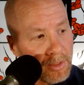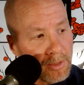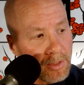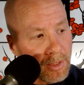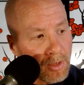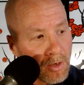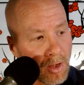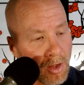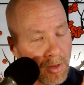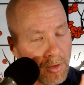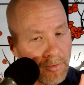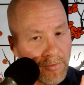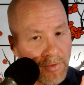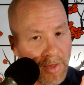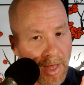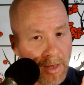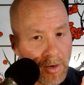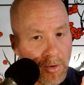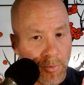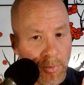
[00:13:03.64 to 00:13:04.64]
that all of
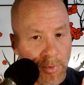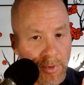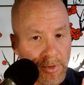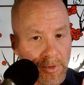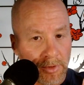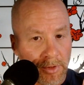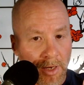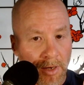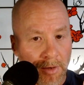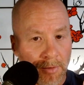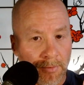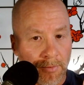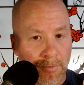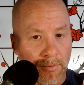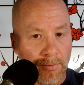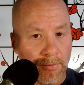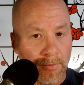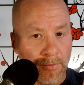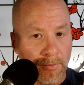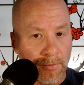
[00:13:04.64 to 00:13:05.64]
that opens up
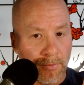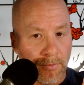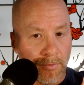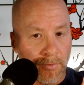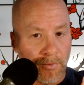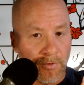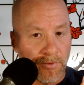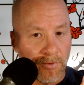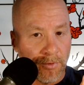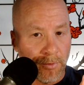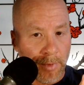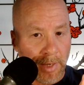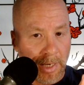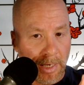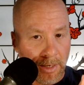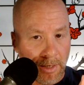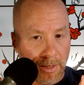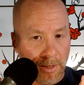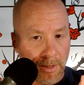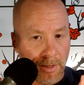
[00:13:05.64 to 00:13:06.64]
for
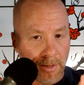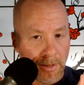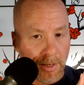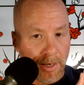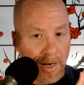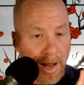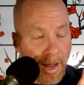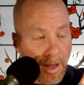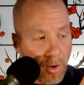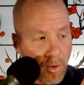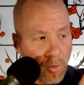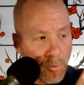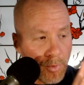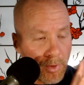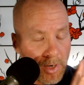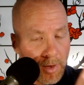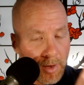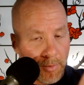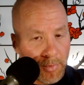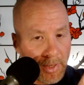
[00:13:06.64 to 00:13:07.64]
me, that I
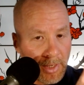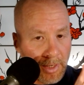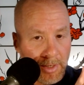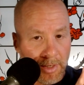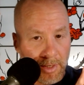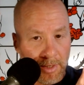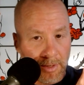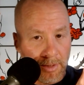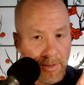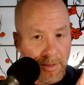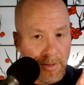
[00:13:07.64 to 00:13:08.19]
open up in it.